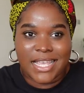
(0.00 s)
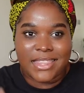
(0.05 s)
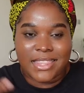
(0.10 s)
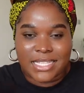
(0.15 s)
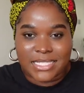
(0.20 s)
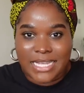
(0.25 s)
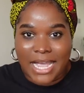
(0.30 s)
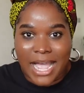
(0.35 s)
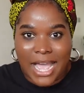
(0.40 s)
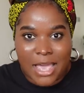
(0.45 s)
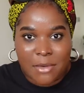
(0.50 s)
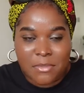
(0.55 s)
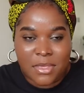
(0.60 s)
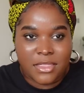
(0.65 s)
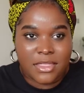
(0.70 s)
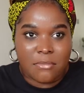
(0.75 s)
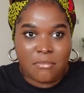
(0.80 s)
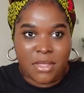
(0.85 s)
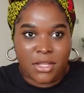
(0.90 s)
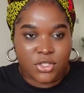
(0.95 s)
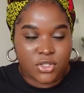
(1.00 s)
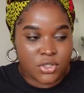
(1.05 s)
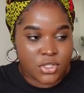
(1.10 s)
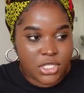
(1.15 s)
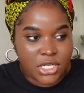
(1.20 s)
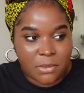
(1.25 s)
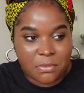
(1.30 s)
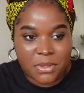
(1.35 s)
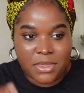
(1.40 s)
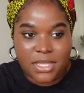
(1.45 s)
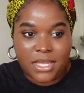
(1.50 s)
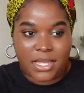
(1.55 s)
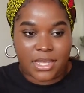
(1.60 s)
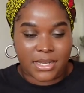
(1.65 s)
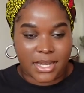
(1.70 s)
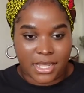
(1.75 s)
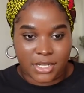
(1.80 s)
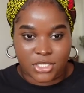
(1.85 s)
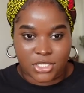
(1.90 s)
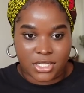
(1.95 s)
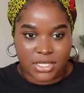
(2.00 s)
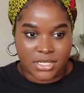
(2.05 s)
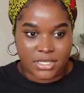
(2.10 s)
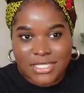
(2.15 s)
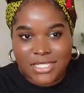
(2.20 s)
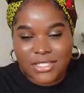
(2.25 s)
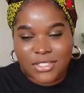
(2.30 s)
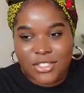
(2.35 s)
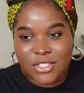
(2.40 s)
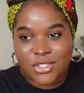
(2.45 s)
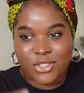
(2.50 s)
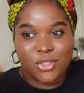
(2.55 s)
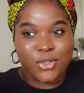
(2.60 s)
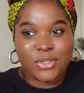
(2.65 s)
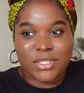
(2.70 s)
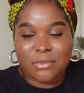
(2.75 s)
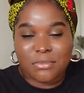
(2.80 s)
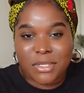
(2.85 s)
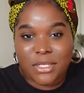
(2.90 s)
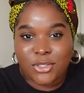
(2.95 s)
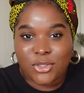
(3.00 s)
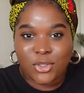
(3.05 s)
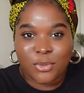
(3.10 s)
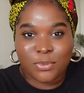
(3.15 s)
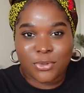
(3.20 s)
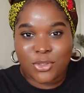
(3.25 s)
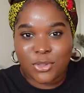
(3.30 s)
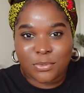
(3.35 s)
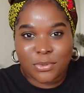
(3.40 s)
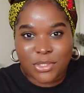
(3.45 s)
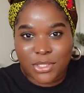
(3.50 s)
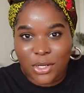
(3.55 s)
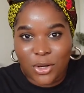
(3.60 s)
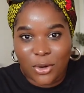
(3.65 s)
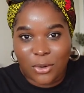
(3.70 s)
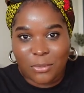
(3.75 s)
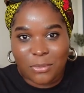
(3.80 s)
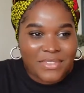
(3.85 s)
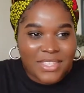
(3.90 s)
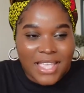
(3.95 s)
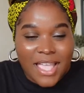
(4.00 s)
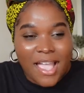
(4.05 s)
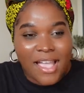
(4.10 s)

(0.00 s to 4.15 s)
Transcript: and the time and the mentorship and the connection to, to do something super duper dope.